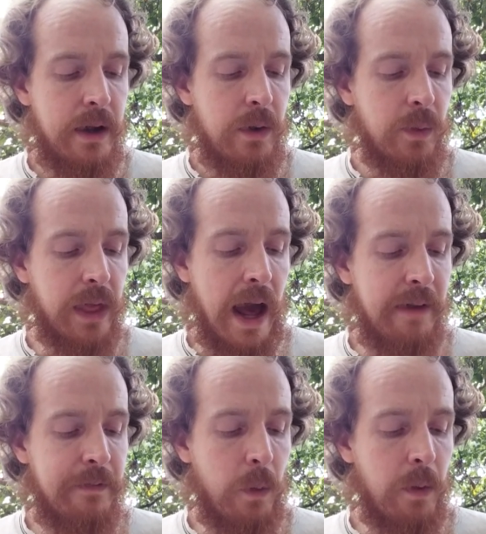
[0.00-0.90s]
with
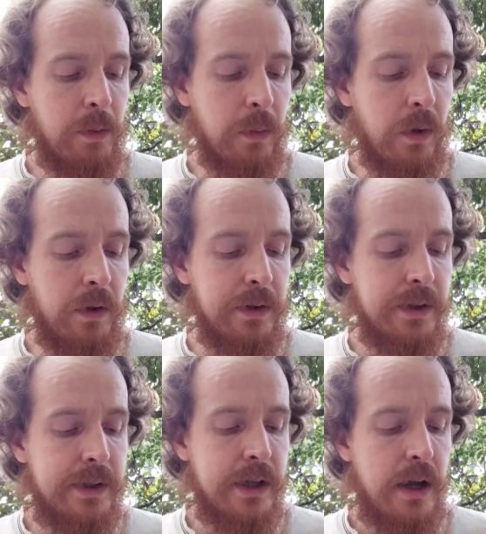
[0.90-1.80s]
half-formed
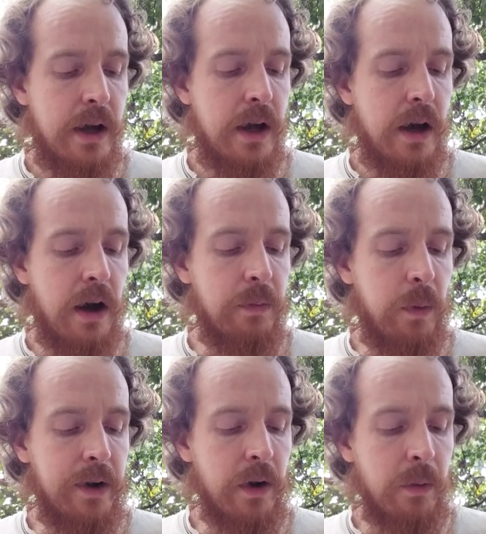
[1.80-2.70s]
worlds of
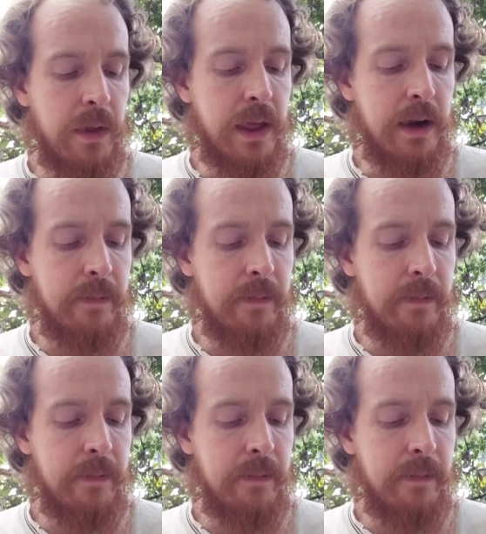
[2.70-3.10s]
wonder within.